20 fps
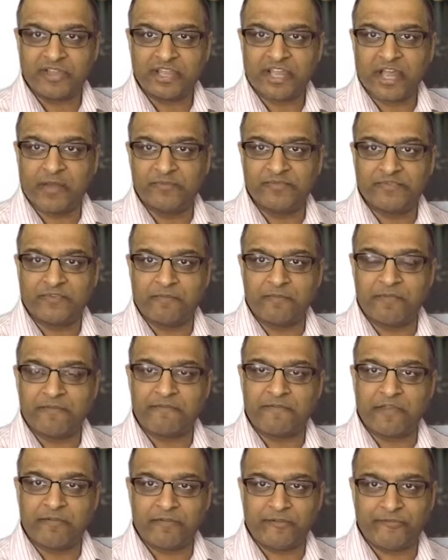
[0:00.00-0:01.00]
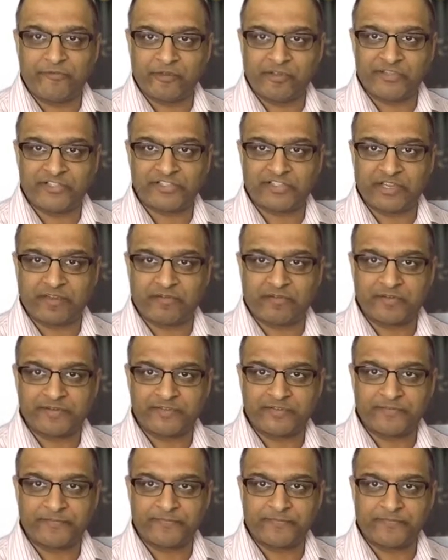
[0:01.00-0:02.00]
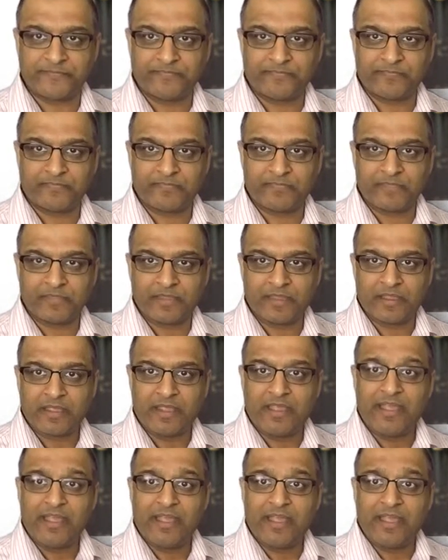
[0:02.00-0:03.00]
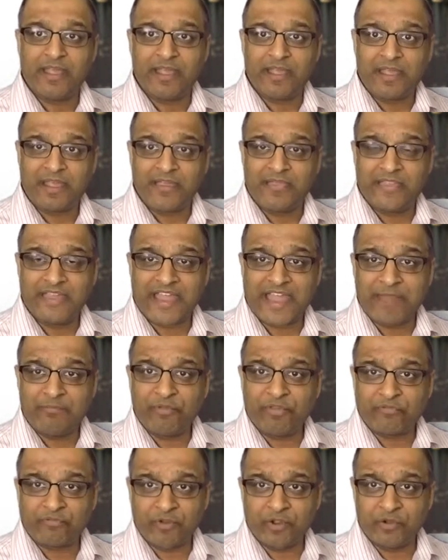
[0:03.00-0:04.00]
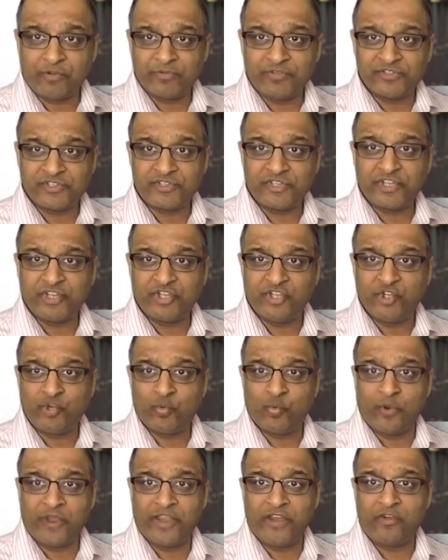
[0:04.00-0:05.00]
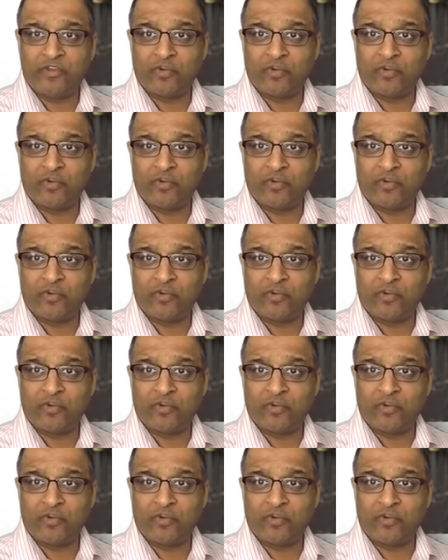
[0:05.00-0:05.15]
comes from the very first series. In the Game of Thrones, you win